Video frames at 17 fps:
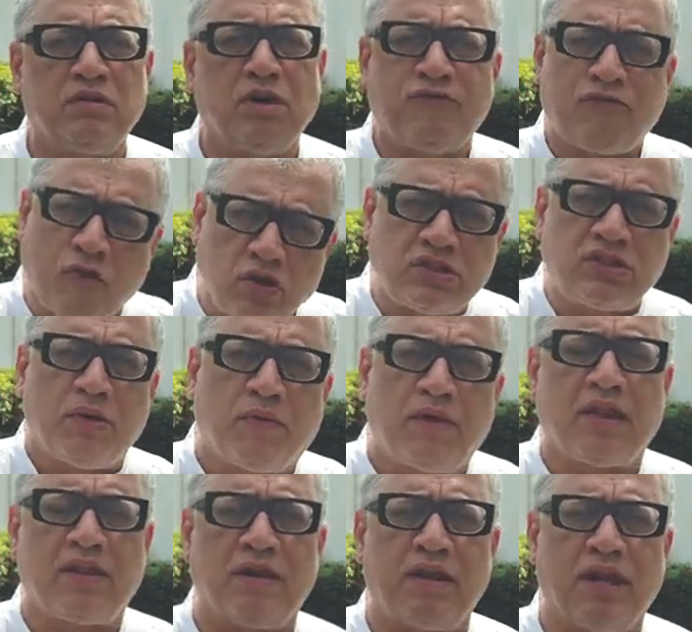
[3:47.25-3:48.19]
Of course, there
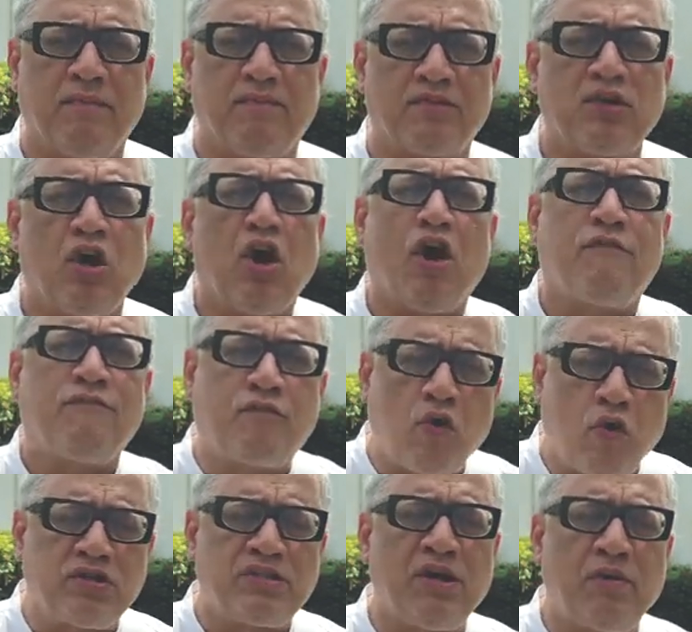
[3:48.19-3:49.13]
were other names. Of
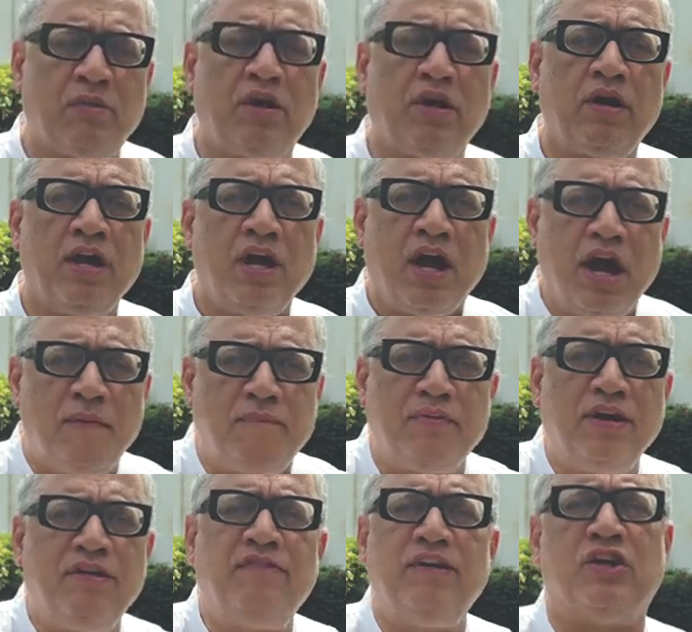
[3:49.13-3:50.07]
course, there were
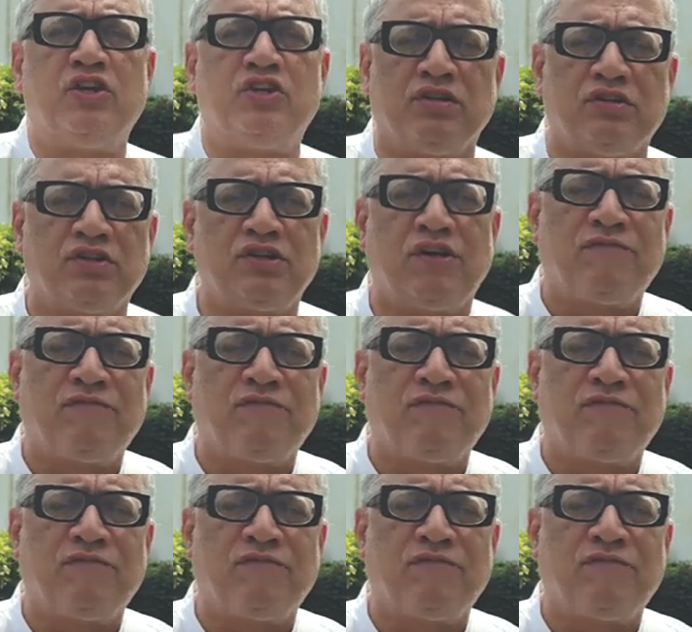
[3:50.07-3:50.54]
abbreviations.